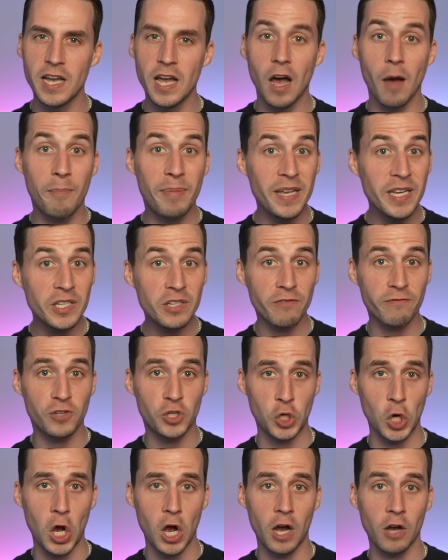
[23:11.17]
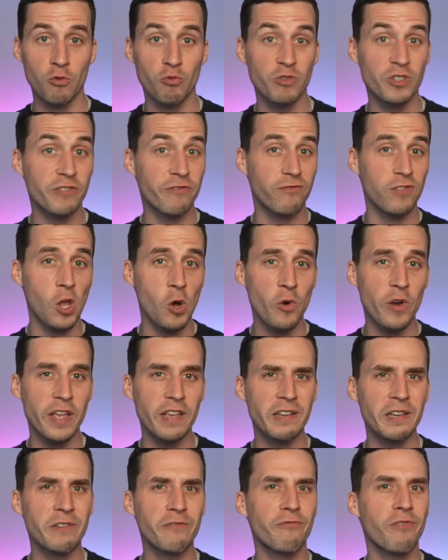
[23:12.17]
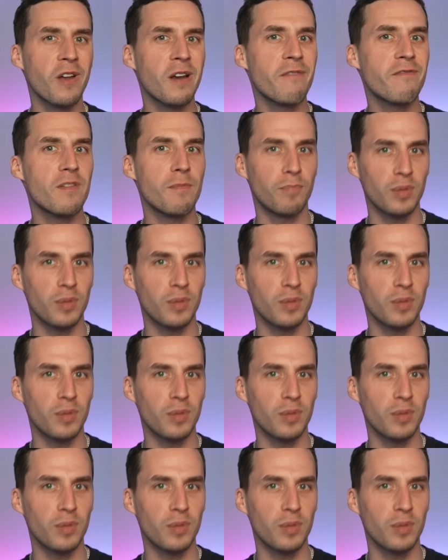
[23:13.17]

A piece of chalk was floating in front of the